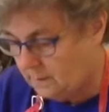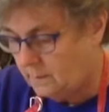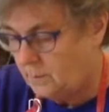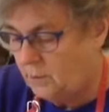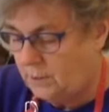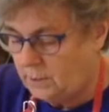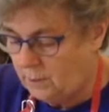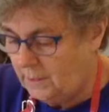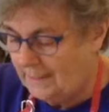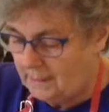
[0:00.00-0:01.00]
so you do
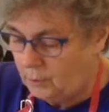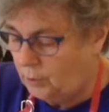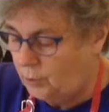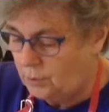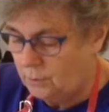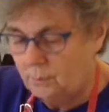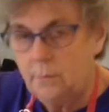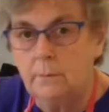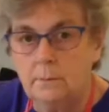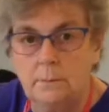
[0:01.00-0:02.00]
need a good
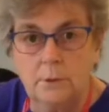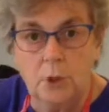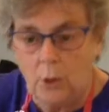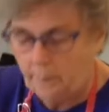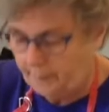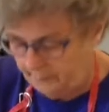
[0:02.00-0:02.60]
dollop.